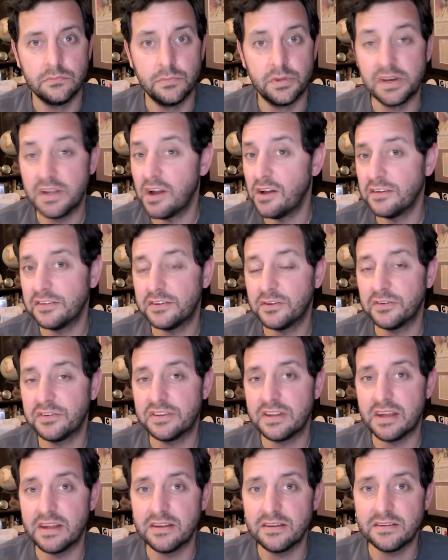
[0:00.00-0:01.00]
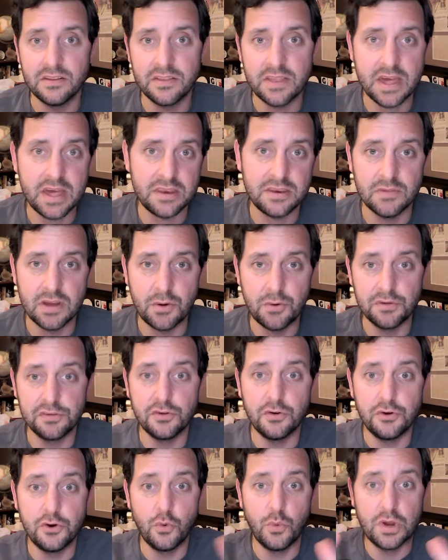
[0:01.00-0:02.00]
But he also says that
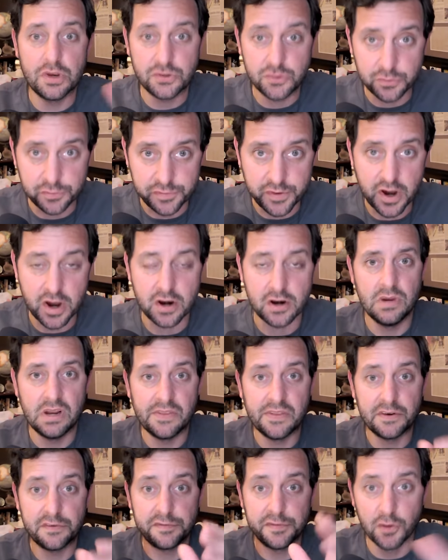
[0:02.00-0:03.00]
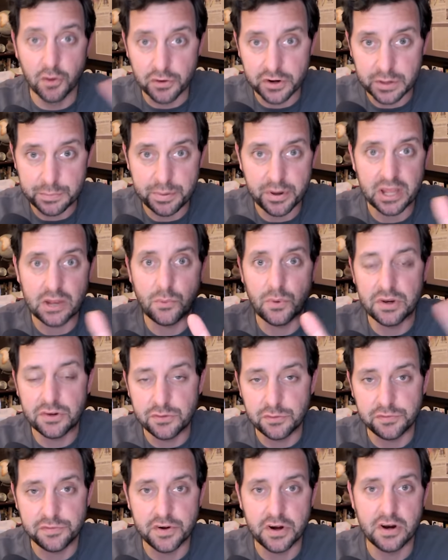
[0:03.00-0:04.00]
Arizona went too far and that Florida probably went
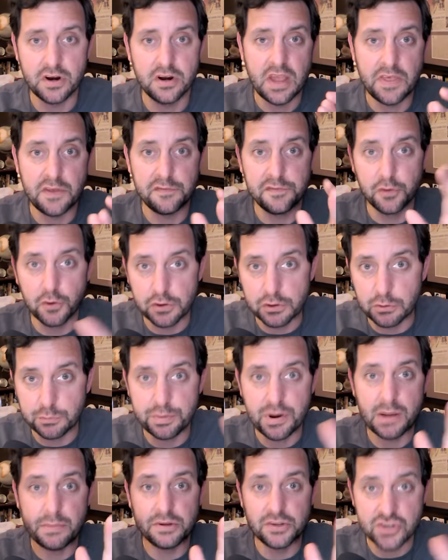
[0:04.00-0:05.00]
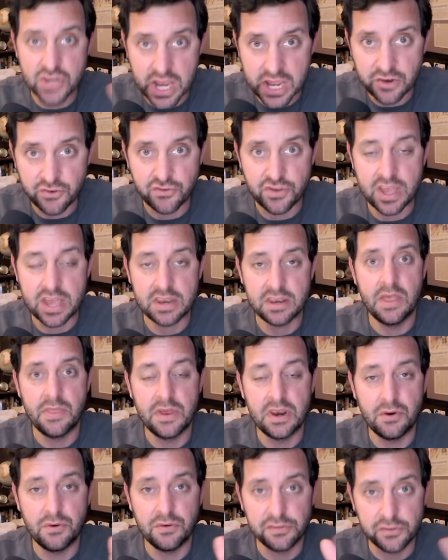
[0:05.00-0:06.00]
too far and that Florida will probably change that, and
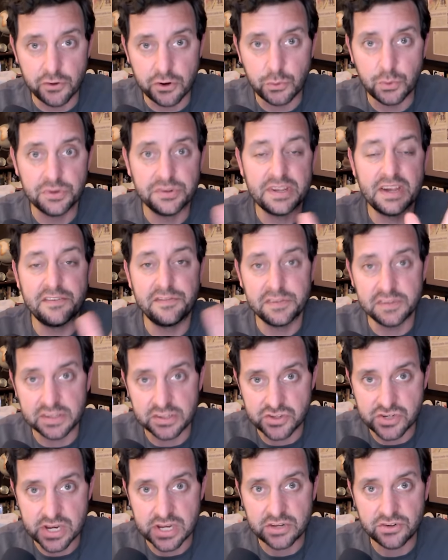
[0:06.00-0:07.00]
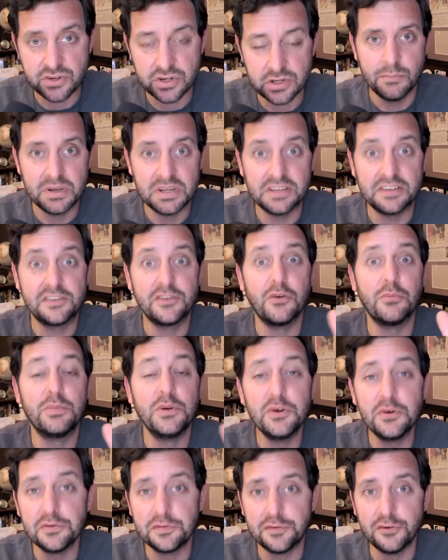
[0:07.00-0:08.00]
that Arizona will definitely change it. But it's so
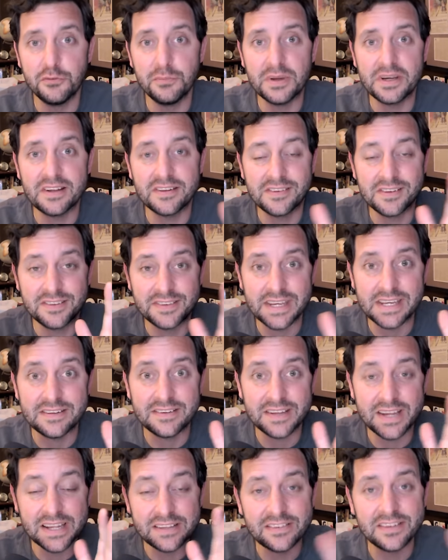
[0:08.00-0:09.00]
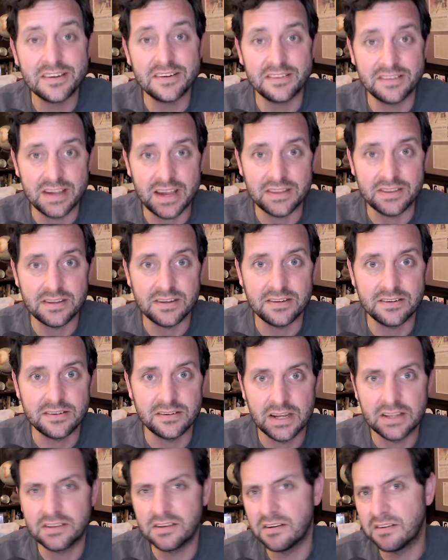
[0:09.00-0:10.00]
beautiful because the states get to decide this,
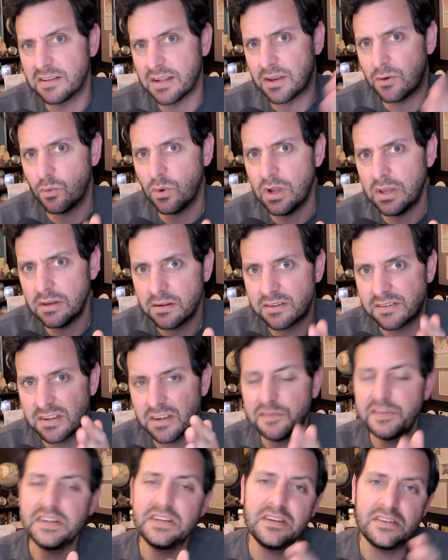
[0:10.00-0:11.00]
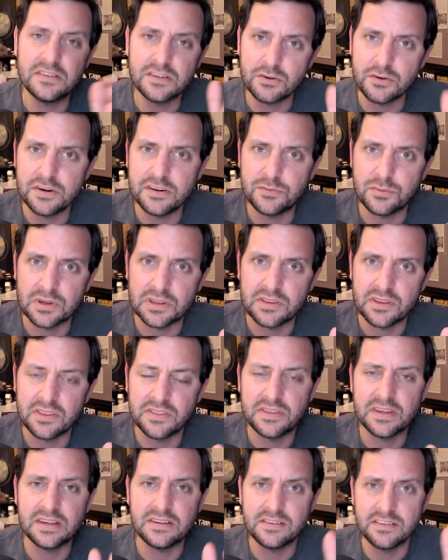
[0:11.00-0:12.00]
get to decide what stuff he disagrees with
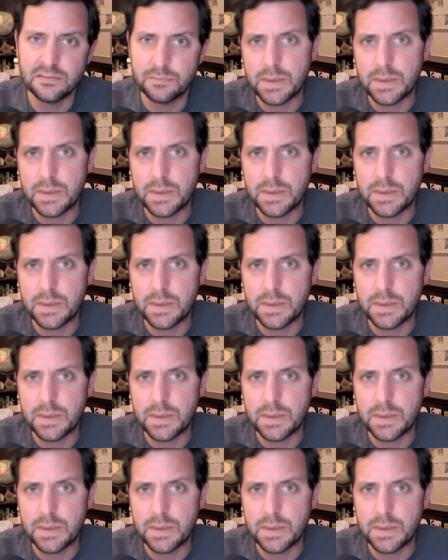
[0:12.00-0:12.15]
and thinks is